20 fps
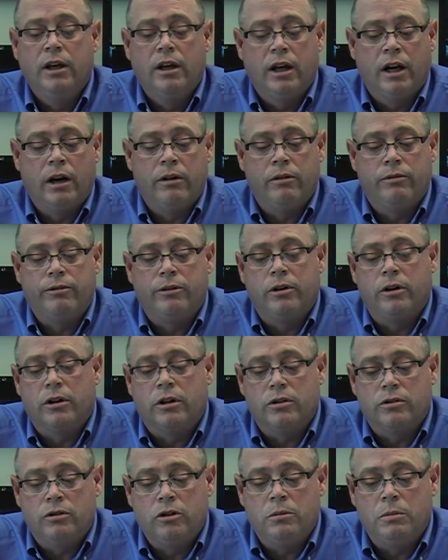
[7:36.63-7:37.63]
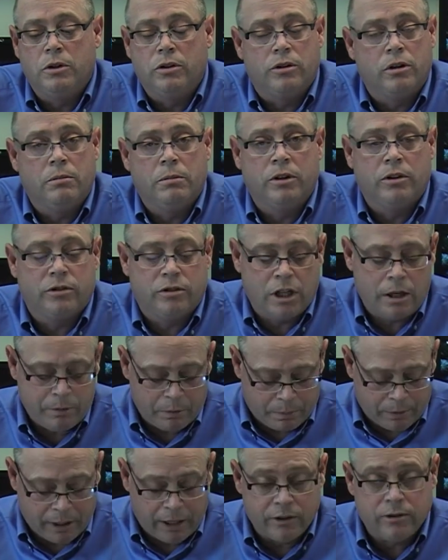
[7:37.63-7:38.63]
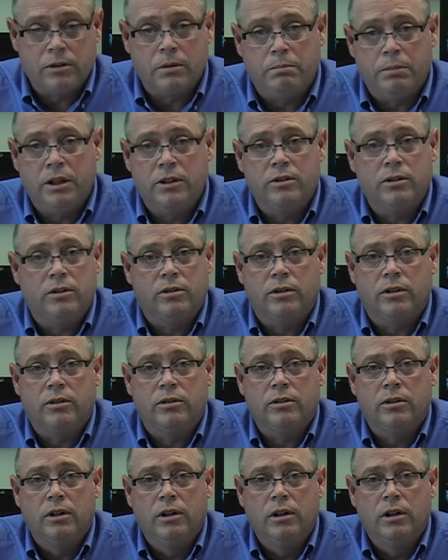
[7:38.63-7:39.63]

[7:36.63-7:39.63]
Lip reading: And I refer to consumers here, but the same applies to businesses,